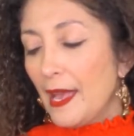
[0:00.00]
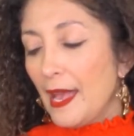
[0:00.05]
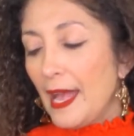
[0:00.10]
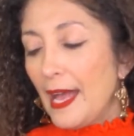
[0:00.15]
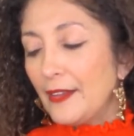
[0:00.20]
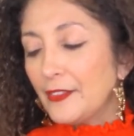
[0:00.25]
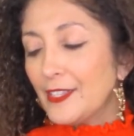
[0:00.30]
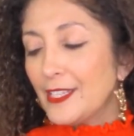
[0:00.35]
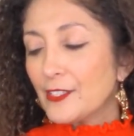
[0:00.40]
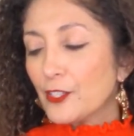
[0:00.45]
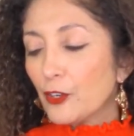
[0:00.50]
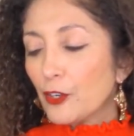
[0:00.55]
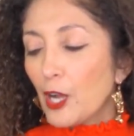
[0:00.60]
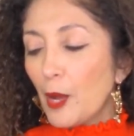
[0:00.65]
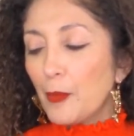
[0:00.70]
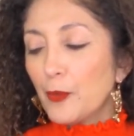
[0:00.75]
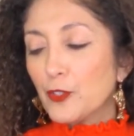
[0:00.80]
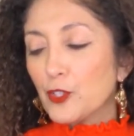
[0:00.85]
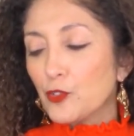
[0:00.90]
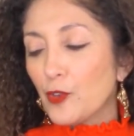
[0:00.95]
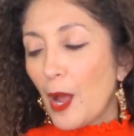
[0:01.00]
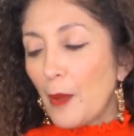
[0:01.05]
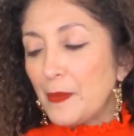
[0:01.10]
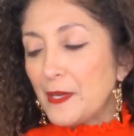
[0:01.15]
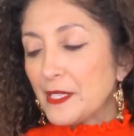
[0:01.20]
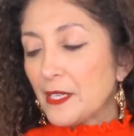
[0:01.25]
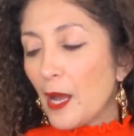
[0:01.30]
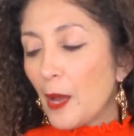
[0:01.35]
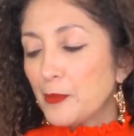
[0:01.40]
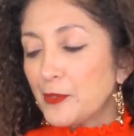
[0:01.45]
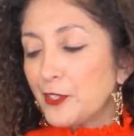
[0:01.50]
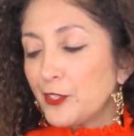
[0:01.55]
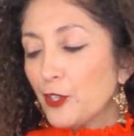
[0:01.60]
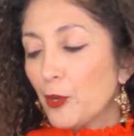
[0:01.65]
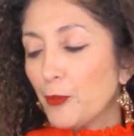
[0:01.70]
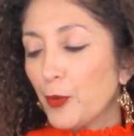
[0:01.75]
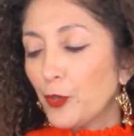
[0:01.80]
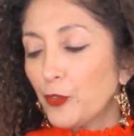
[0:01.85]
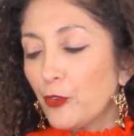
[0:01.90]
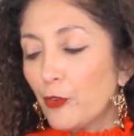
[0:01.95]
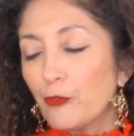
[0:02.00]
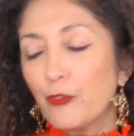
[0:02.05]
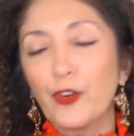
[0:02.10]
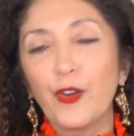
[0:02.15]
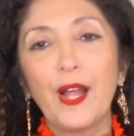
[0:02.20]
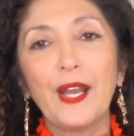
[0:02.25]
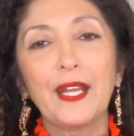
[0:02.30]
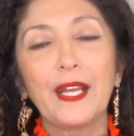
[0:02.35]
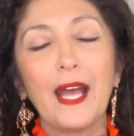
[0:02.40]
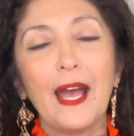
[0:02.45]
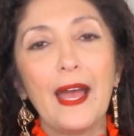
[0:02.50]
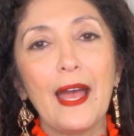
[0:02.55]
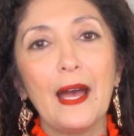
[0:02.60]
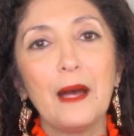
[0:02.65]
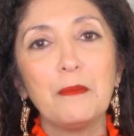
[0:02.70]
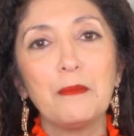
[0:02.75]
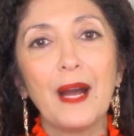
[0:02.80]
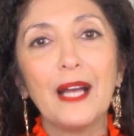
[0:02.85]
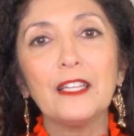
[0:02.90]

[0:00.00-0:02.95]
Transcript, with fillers: And these are a couple strappy tops. These are both from Veronica M.